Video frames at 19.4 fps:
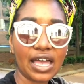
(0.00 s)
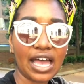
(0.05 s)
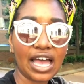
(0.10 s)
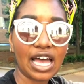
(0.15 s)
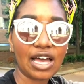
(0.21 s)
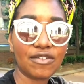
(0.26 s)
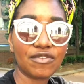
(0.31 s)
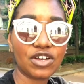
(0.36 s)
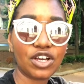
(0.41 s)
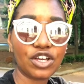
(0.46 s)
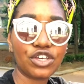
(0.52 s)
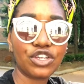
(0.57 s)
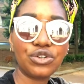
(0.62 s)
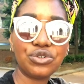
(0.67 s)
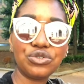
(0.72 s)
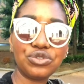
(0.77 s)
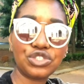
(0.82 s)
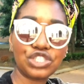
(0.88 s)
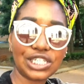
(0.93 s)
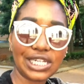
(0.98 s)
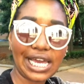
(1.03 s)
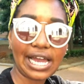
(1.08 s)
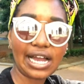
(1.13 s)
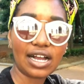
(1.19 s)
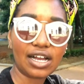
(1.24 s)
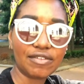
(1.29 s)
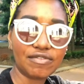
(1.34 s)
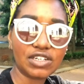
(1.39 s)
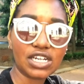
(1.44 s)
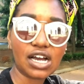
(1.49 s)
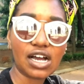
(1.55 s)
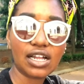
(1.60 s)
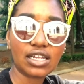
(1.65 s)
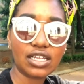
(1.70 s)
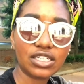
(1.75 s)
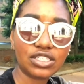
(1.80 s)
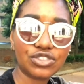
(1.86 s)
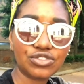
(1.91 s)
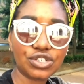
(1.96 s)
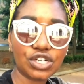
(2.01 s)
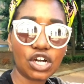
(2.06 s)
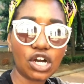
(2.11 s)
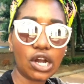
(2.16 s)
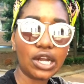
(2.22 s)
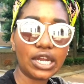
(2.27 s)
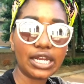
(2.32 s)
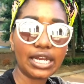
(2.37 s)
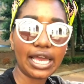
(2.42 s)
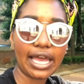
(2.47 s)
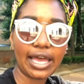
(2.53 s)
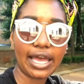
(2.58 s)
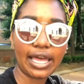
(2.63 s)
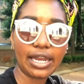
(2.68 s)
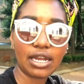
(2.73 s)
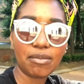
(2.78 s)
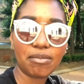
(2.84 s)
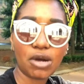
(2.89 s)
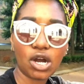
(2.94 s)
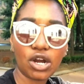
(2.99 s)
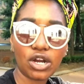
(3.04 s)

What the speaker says: have a huge lack of knowledge regarding. And is